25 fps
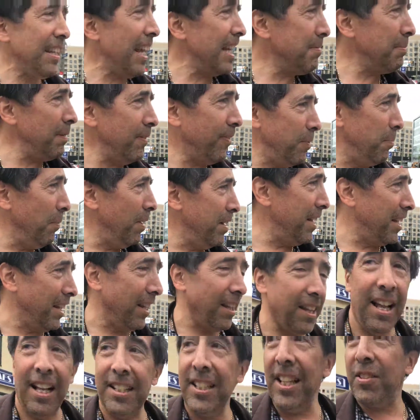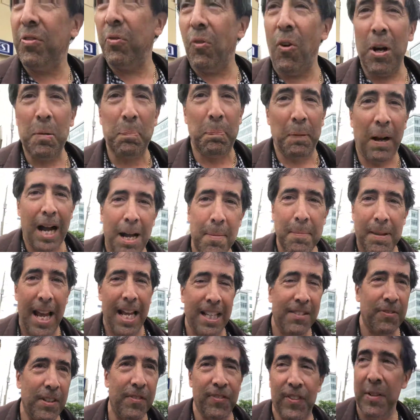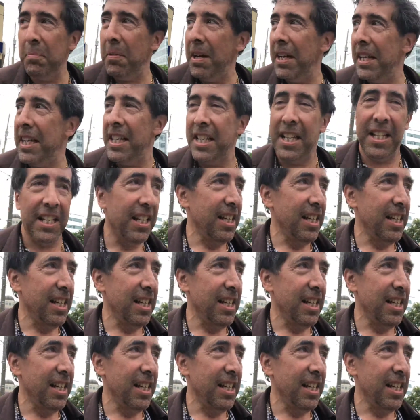asked me for money. I just walked by me, asked me for money.